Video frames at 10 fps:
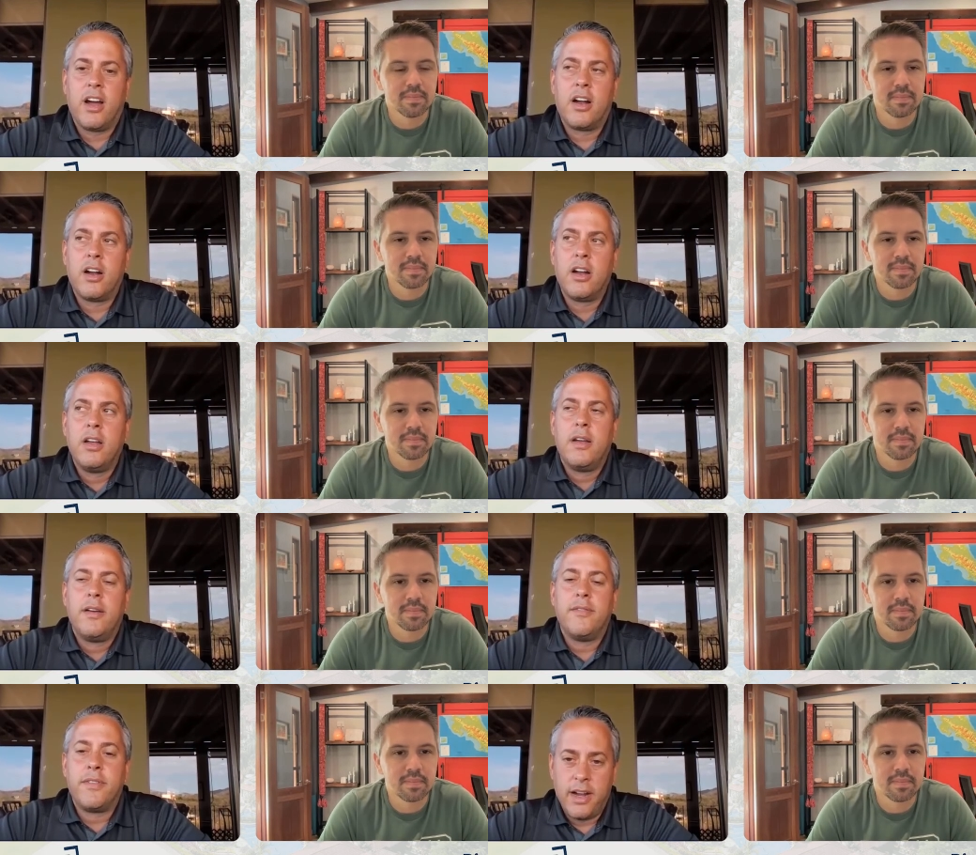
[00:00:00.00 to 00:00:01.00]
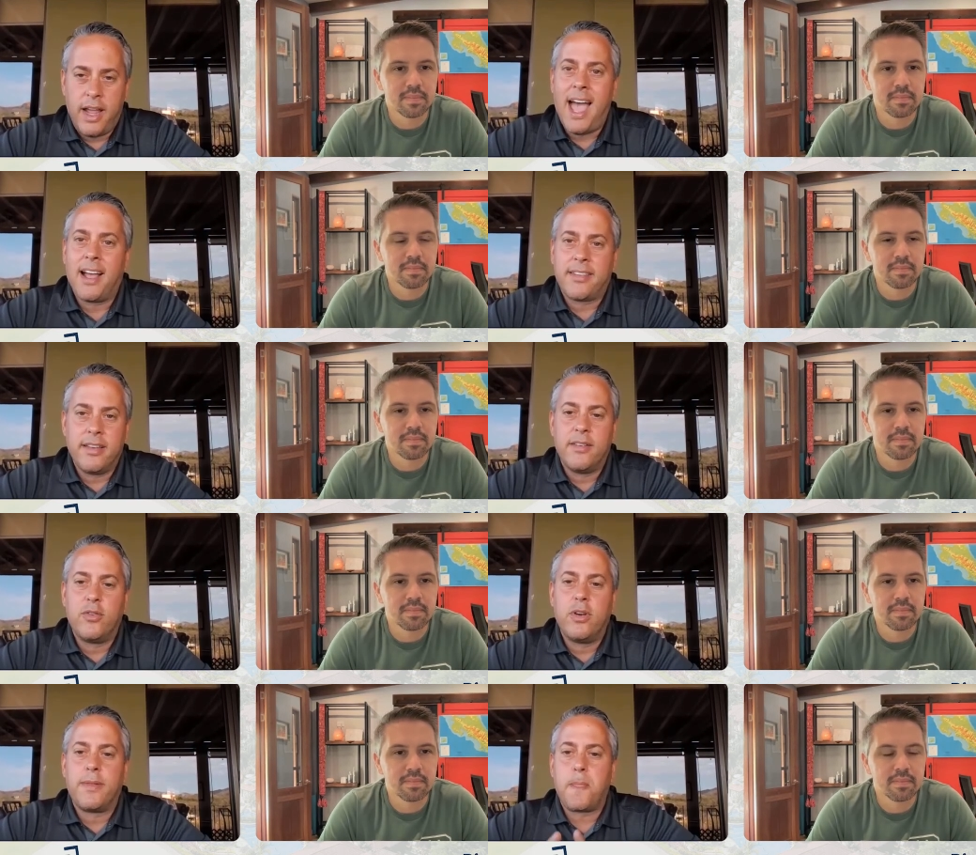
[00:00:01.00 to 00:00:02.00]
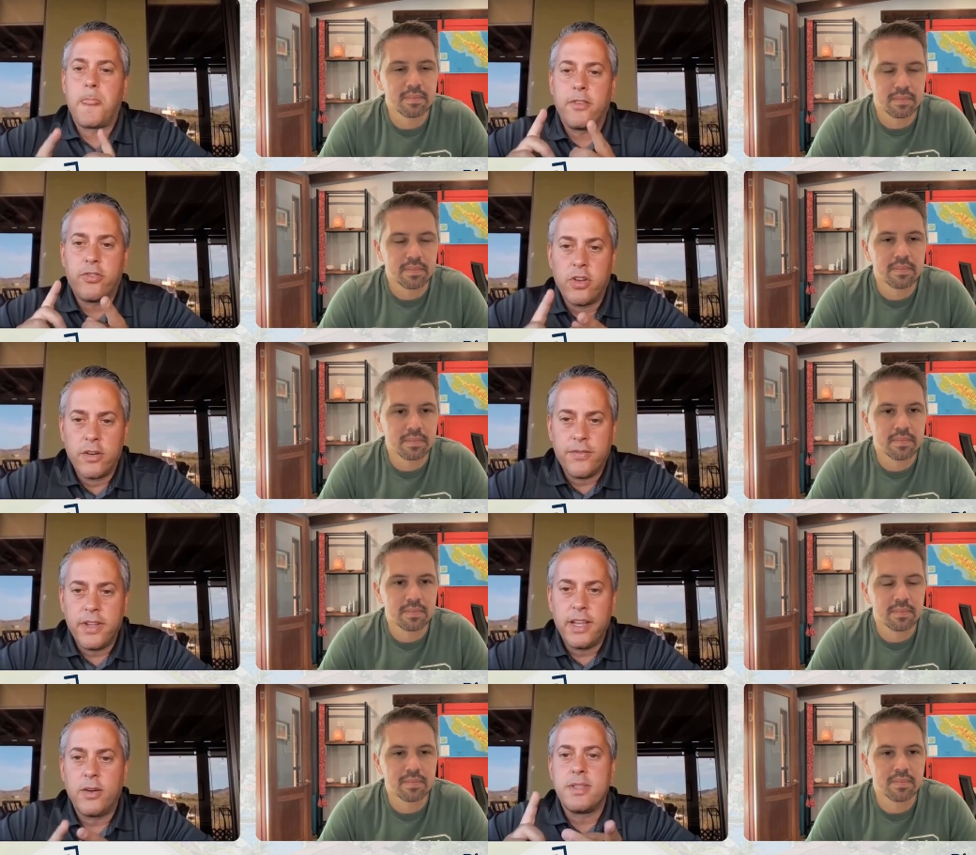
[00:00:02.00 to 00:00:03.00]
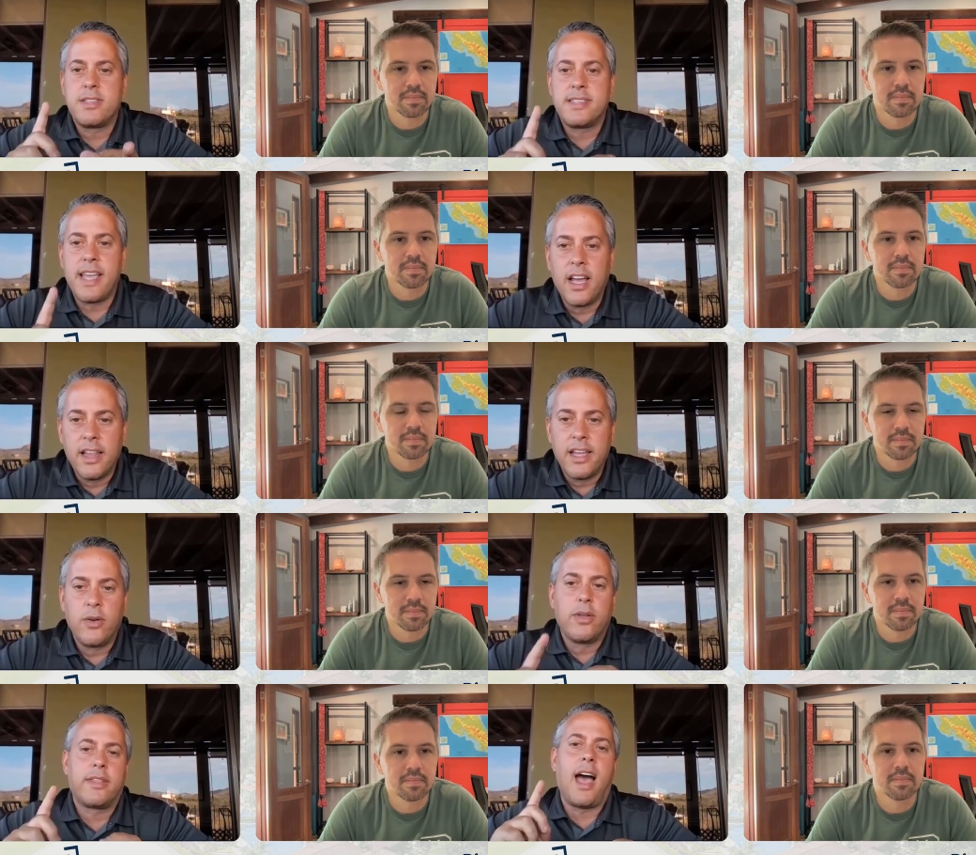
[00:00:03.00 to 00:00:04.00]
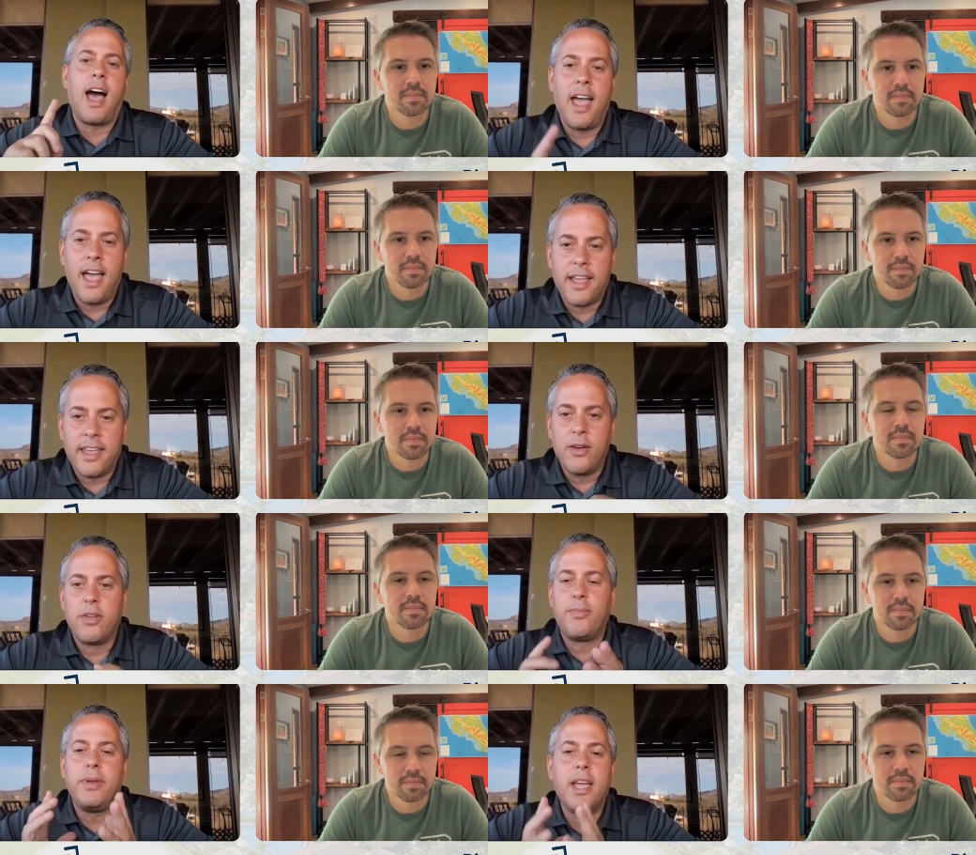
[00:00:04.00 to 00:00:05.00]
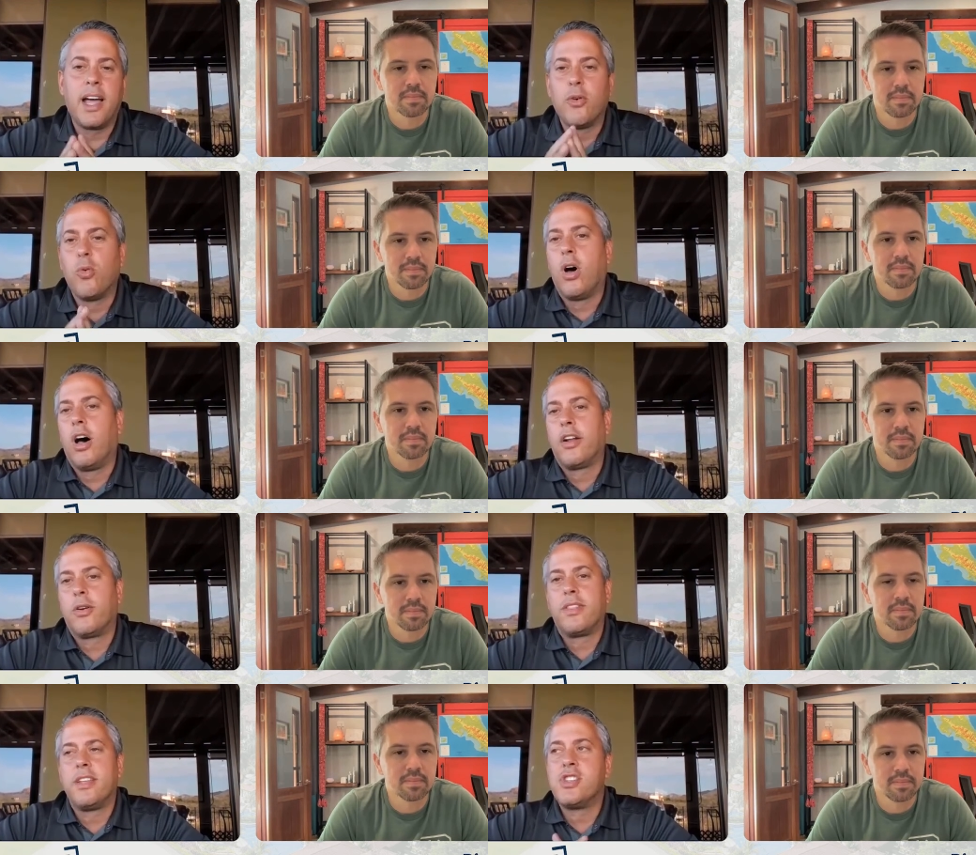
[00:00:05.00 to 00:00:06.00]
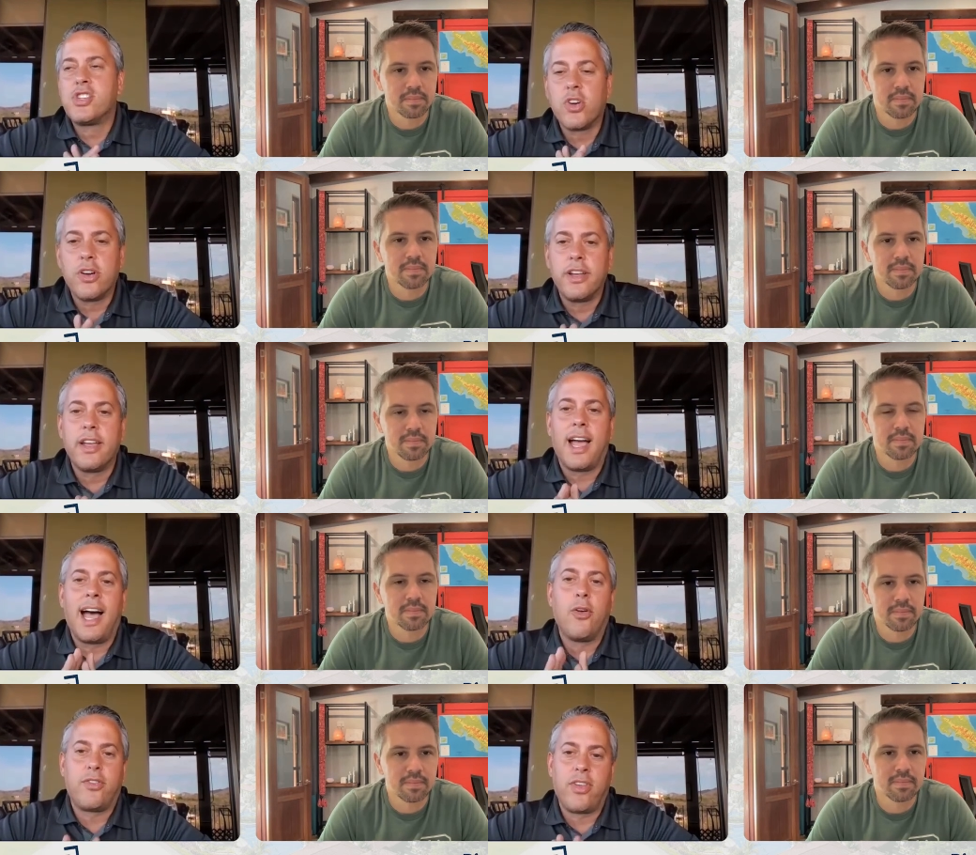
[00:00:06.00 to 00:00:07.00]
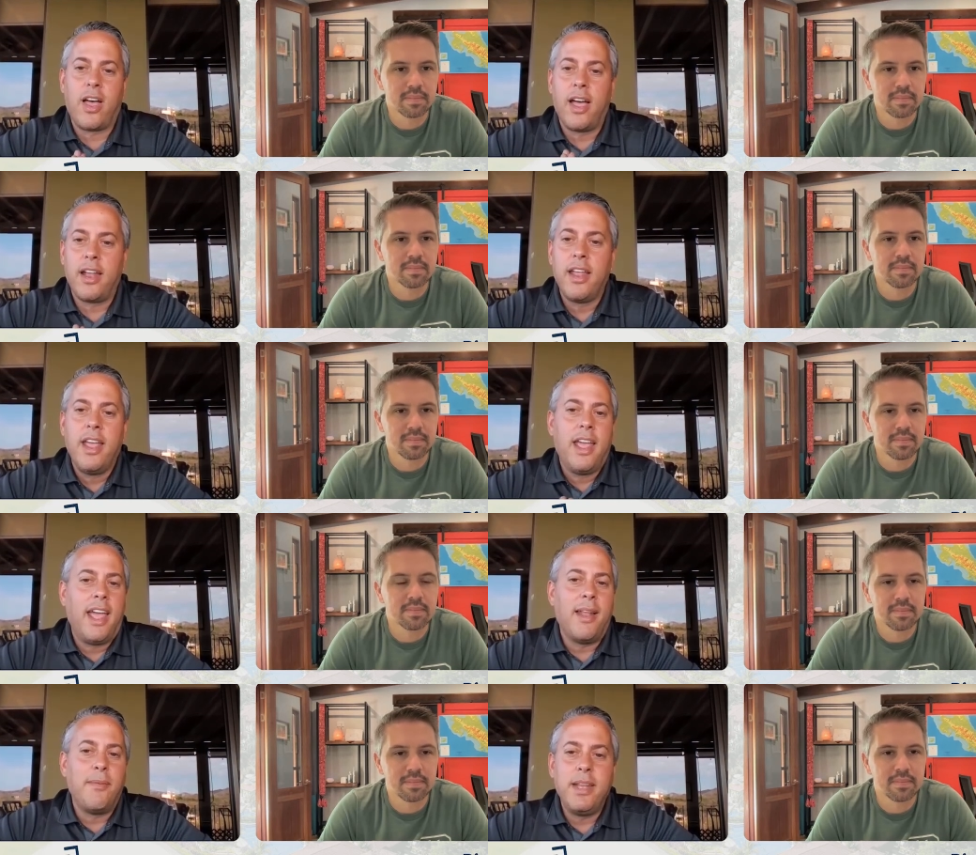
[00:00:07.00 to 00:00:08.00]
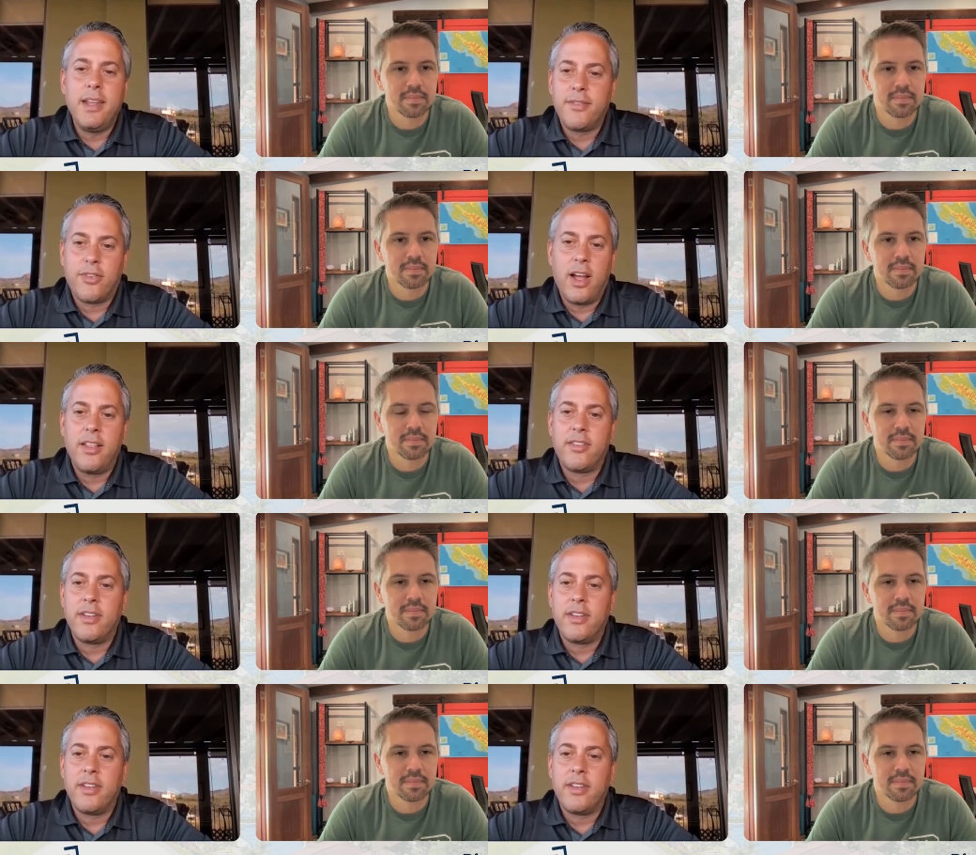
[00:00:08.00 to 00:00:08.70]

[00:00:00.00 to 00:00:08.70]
Speaker 1: are very active with surfing, with sailing, with kayaking, with being on the water, with enjoying outside and meeting friends.